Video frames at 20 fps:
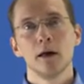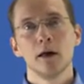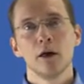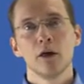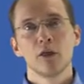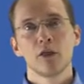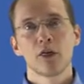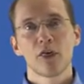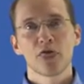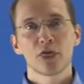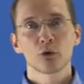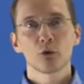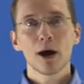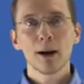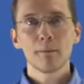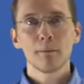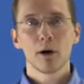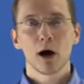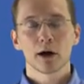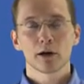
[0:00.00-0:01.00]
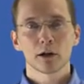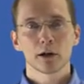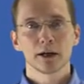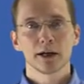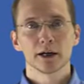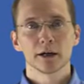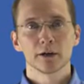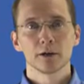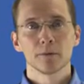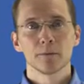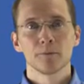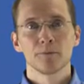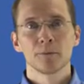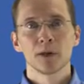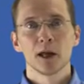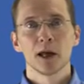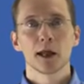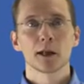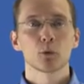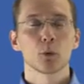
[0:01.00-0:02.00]
The threat model here
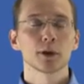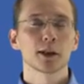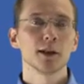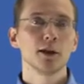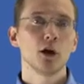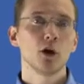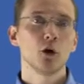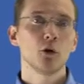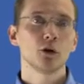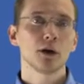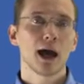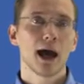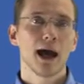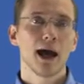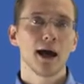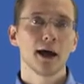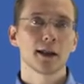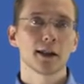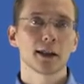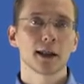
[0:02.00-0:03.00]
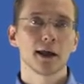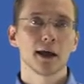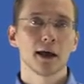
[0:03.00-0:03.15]
is what's known as